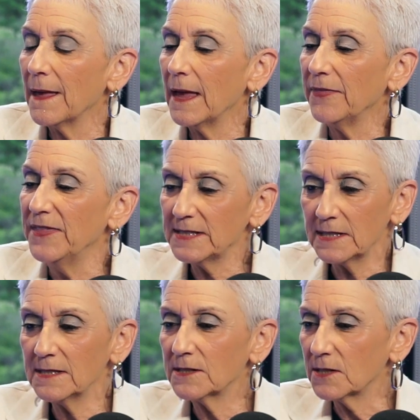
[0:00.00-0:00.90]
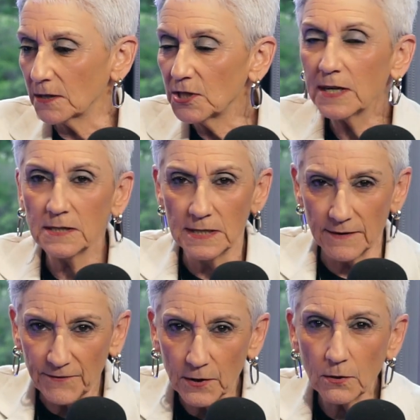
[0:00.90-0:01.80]
this is such a
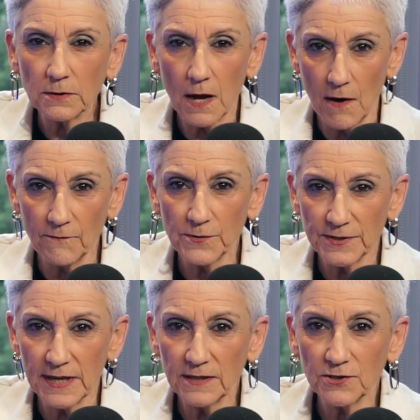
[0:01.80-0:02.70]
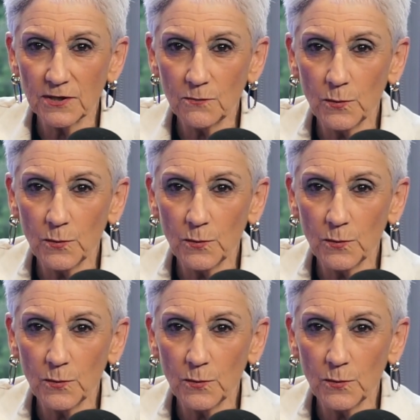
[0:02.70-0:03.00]
difficult conversation